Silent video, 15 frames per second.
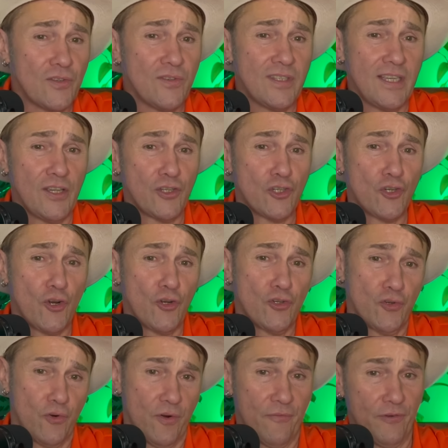see a
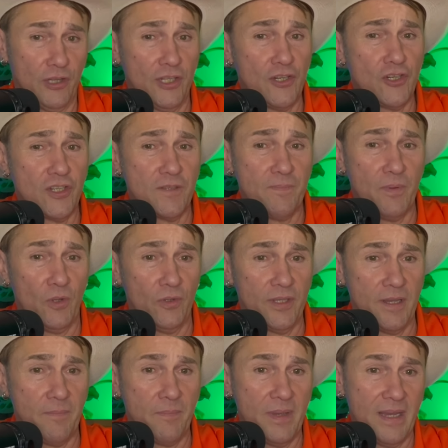church or a religious
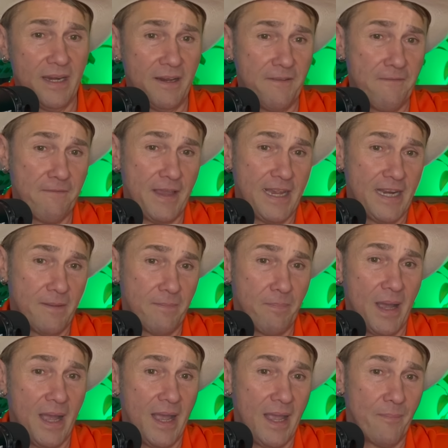building being invaded
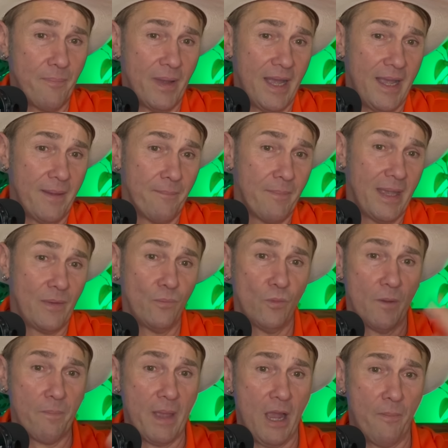by men
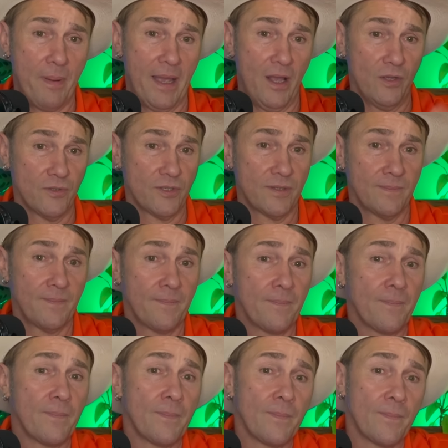with pow-pows
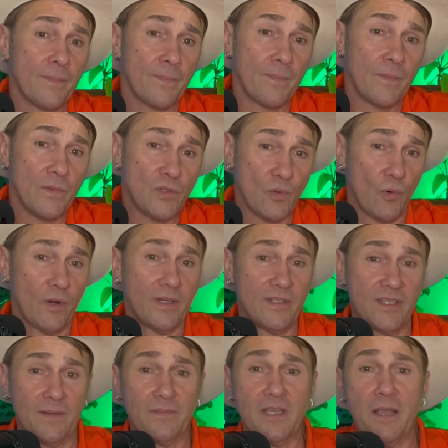during
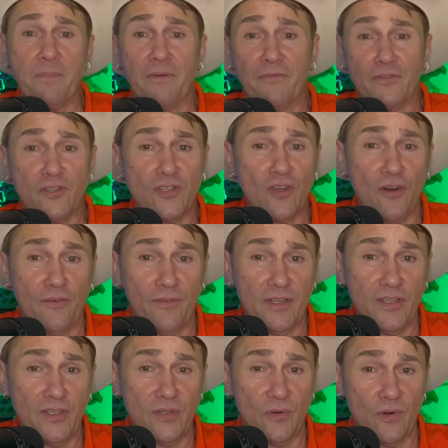some type of a
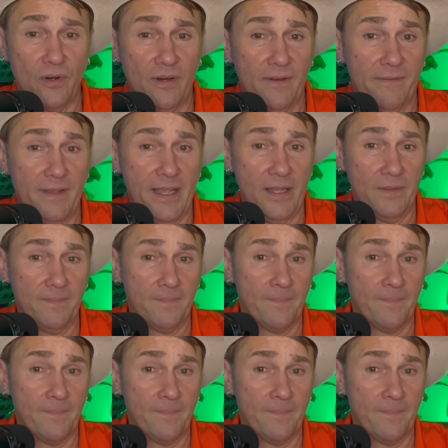service or an event.